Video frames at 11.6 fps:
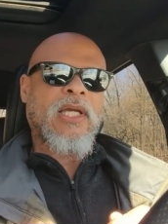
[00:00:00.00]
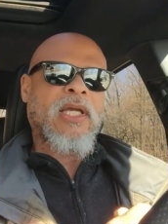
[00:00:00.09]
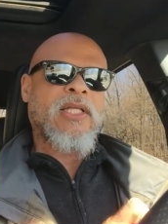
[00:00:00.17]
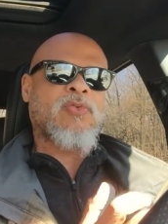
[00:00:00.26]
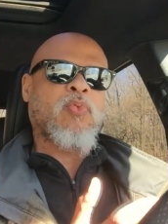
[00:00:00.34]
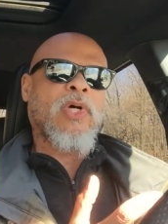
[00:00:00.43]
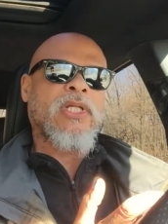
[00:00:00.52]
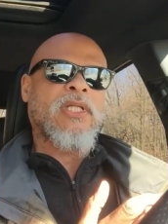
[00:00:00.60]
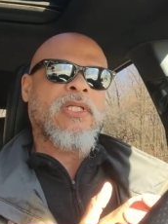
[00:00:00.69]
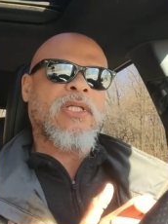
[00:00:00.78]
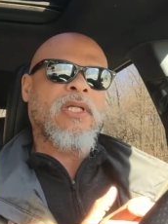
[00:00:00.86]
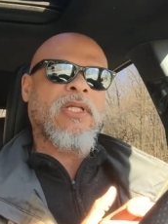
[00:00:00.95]
it's what
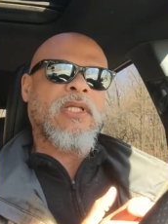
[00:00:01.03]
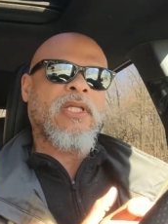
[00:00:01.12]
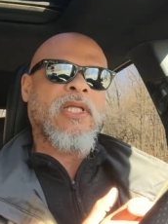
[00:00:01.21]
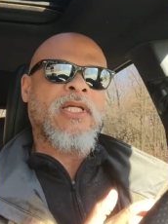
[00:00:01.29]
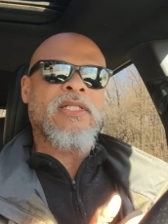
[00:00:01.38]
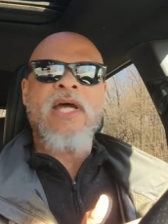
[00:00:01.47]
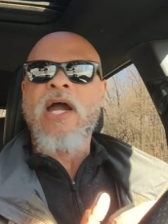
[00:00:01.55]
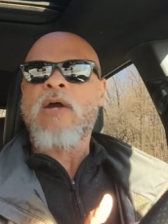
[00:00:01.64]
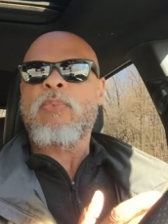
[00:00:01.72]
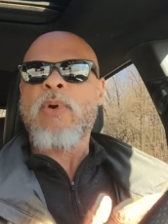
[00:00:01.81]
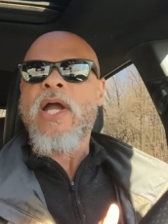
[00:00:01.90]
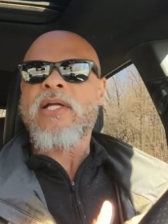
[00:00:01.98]
the
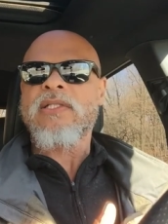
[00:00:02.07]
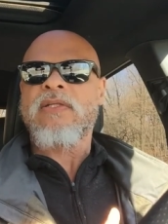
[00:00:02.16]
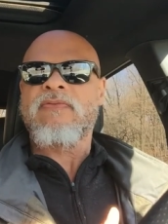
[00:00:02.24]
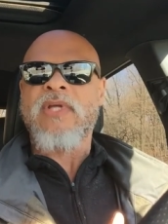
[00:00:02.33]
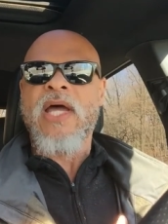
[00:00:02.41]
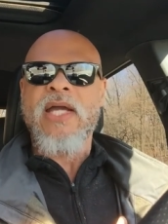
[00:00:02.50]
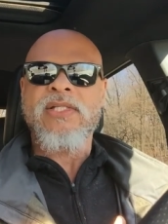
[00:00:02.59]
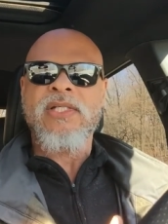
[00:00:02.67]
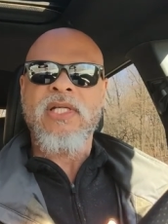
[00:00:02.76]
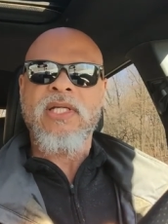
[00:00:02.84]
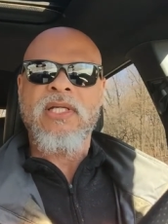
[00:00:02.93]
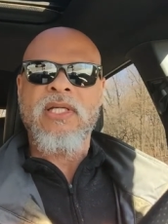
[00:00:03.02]
entire practice of Tai
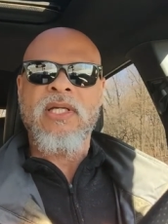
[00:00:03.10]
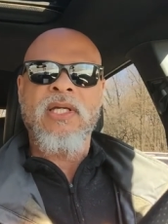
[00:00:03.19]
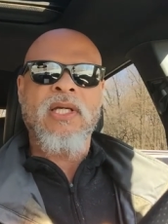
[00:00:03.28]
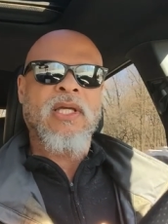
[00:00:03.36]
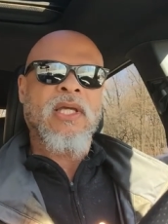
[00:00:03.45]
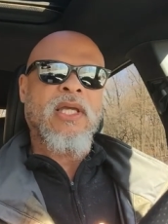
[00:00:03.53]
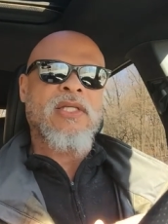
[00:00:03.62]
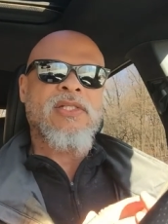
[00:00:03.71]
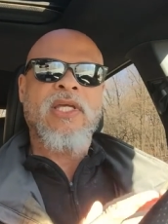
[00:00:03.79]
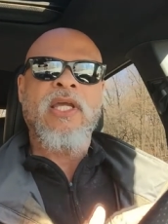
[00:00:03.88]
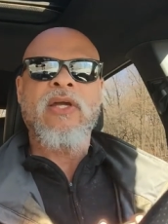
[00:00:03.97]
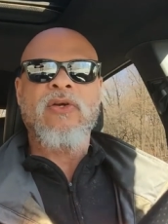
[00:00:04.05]
Chi is
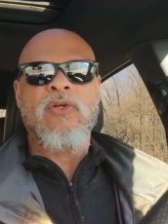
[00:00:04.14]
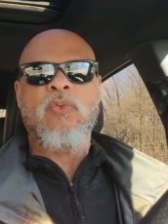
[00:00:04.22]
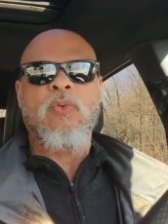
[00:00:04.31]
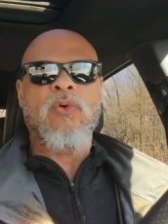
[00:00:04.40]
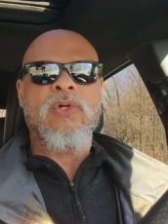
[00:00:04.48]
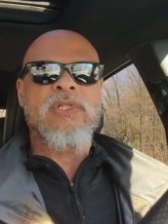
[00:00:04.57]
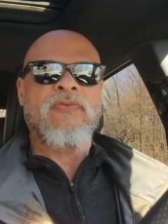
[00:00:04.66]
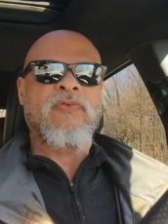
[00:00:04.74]
geared towards.